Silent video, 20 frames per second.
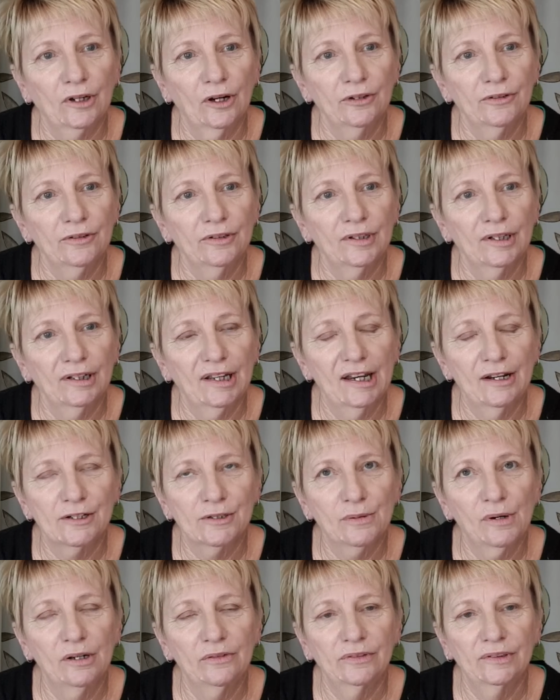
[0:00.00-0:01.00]
going through the year
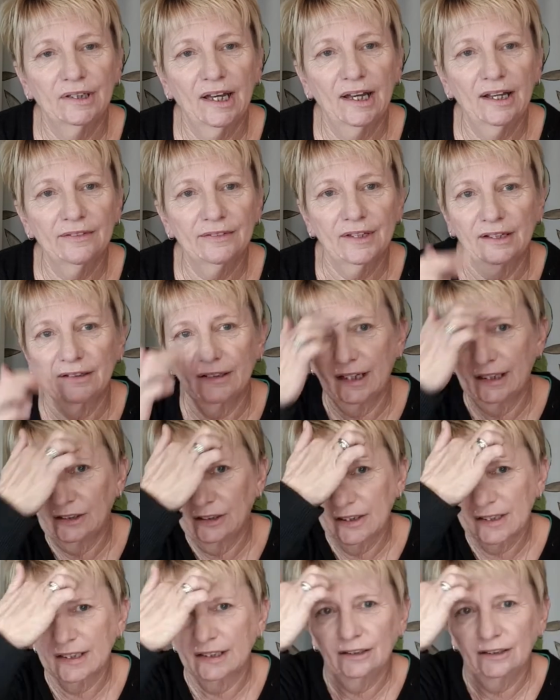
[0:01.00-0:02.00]
12 and that, they get
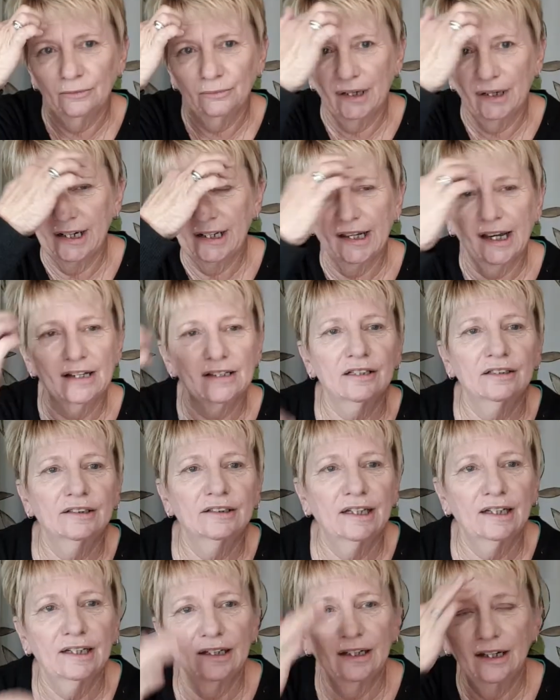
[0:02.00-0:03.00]
lots of little breakouts on
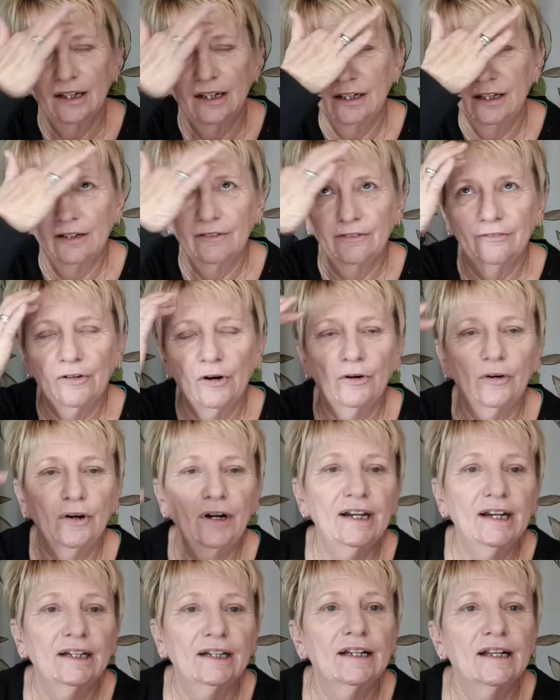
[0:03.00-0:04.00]
their
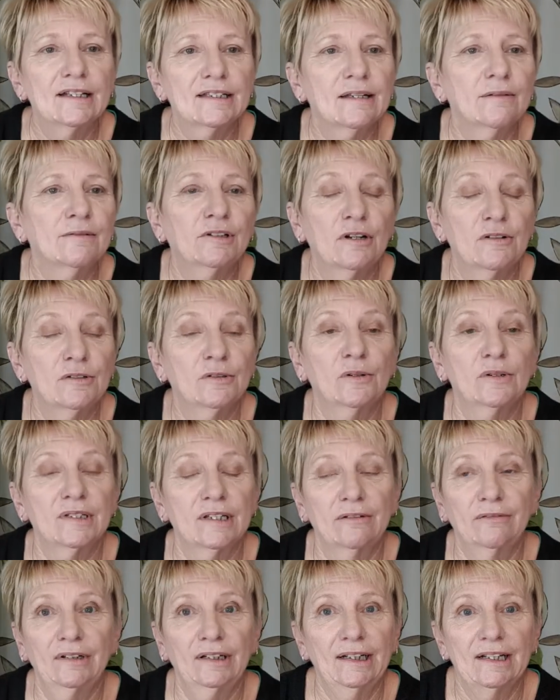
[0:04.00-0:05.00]
forehead, and that's sometimes because
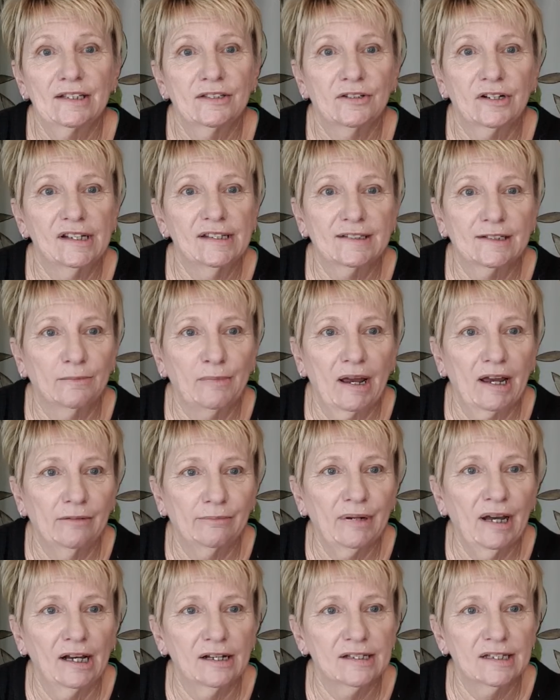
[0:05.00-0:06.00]
they're really stressed
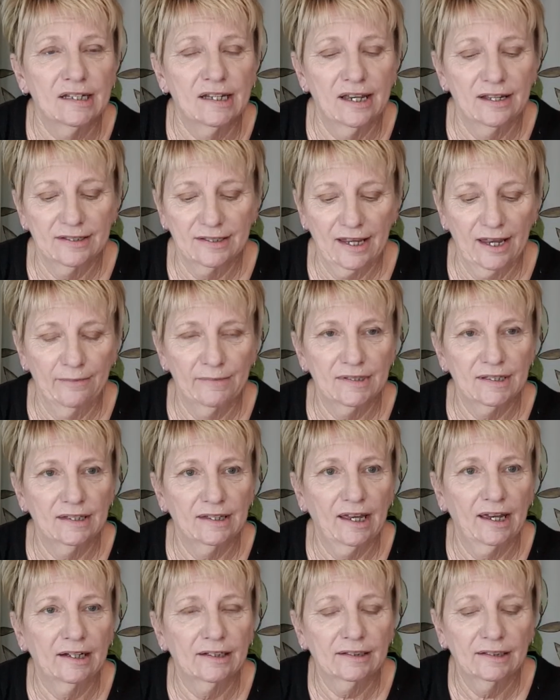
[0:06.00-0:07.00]
about passing exams
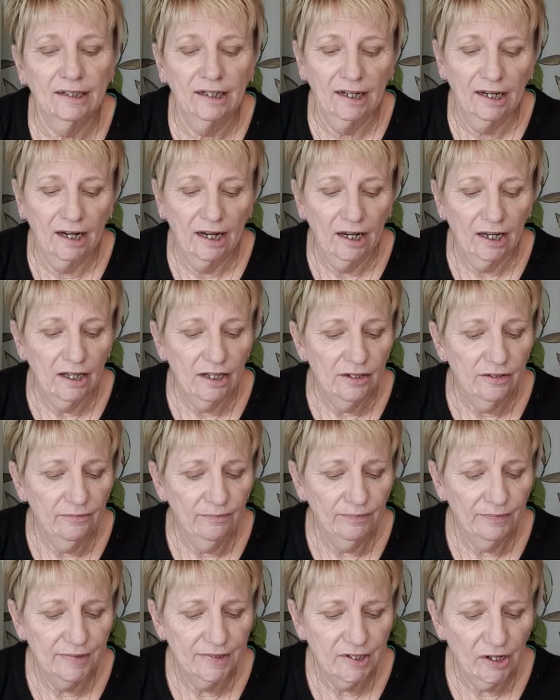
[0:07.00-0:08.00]
and that.
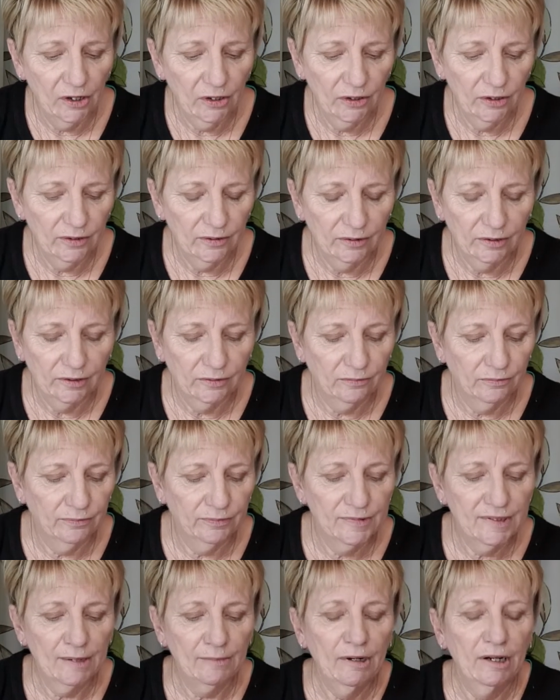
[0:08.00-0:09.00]
So
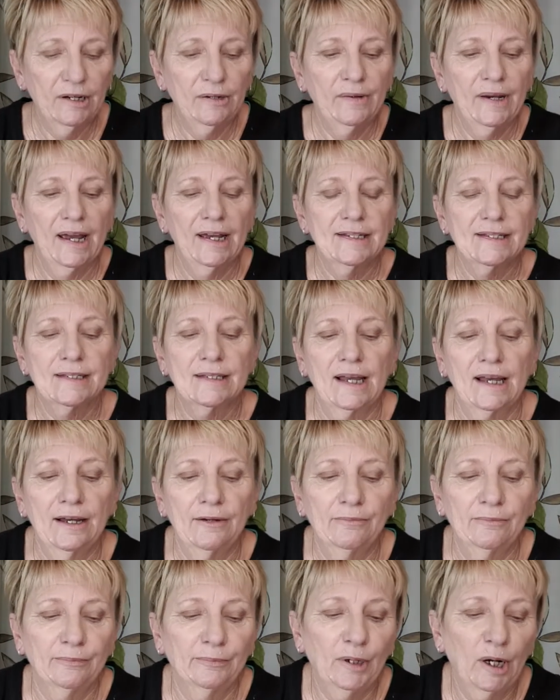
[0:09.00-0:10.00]
someone who has
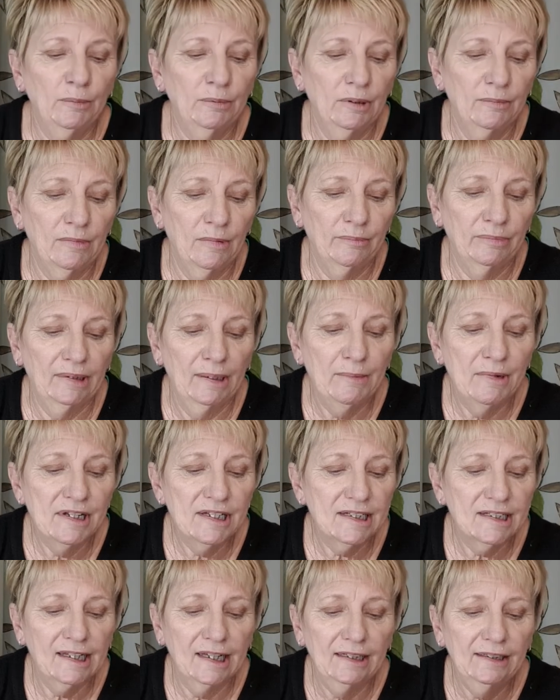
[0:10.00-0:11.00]
problem and
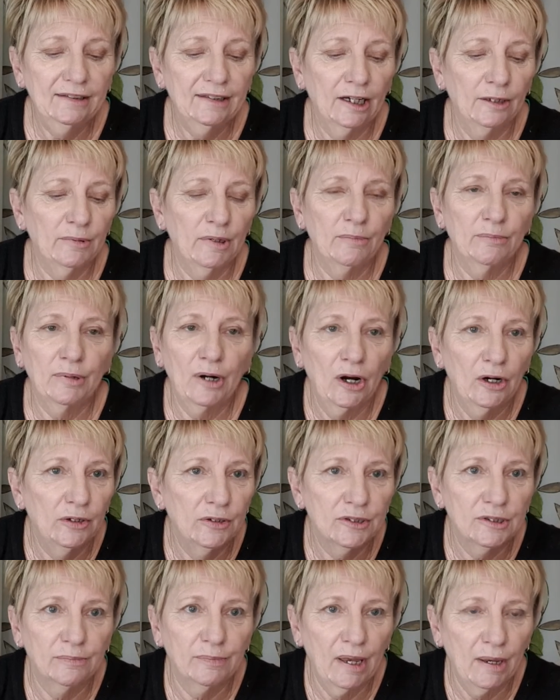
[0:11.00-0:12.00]
blemish skin, they'll be
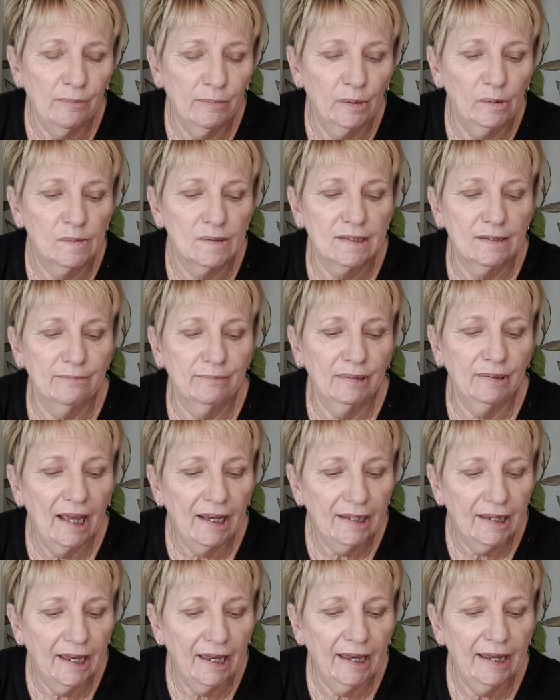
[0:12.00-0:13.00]
prone to pimples and
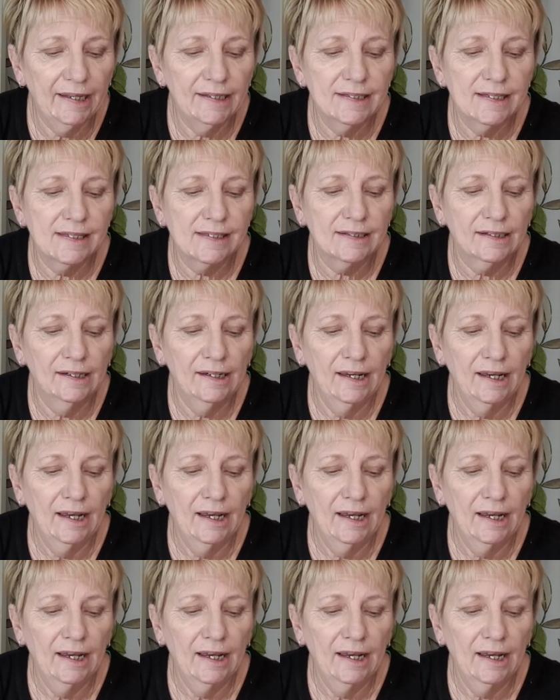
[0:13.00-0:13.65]
blackheads.